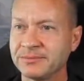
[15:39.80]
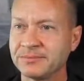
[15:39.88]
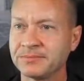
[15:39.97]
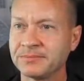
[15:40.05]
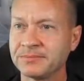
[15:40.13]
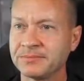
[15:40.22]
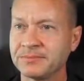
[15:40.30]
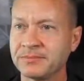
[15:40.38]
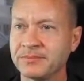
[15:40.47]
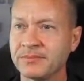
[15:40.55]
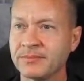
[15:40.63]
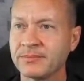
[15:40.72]

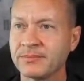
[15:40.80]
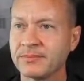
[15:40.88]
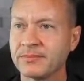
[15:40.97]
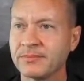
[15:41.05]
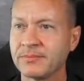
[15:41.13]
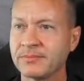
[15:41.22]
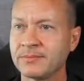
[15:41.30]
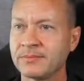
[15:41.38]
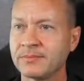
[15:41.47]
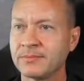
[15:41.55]
Nobody speaks.